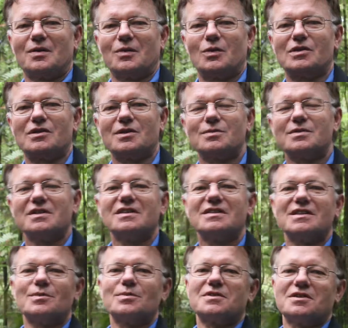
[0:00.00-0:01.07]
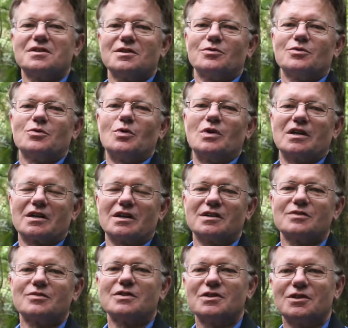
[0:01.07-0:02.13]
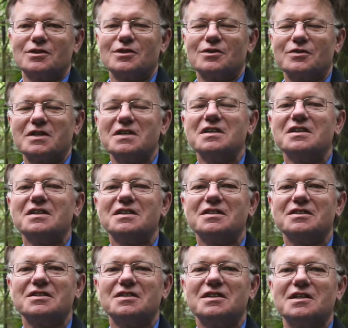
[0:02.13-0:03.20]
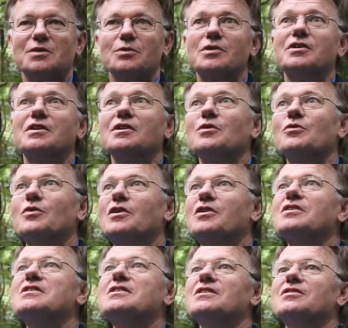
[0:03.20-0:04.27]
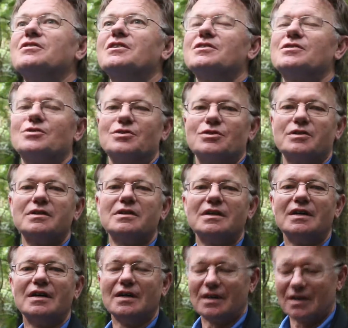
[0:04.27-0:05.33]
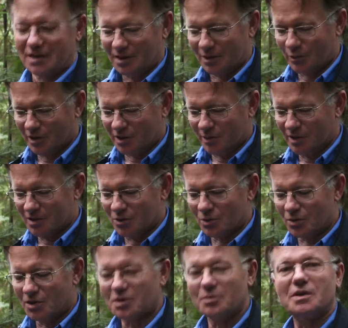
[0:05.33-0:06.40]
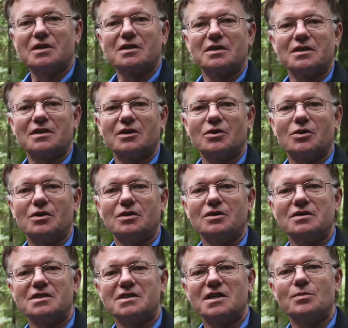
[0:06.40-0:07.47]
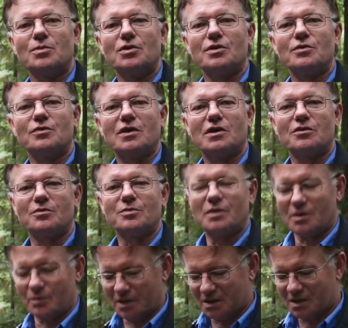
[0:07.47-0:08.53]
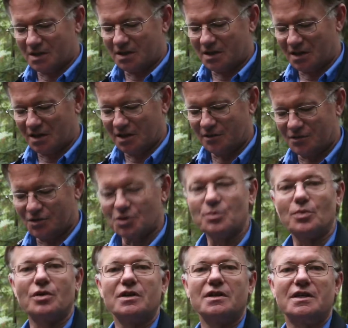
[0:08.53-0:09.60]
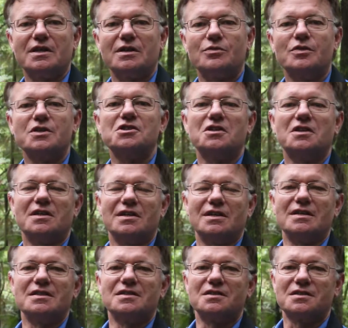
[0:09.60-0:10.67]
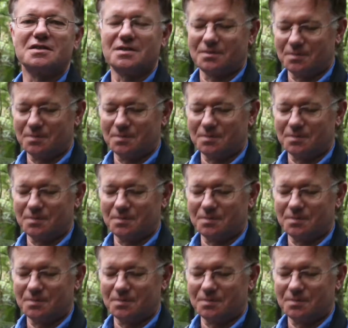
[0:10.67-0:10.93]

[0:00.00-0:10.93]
Welcome to this episode of Wildlight Photography. Today we're in the forest in Rotorua and we're going to be talking about the Nikon 10.5mm f2.8 fisheye lens.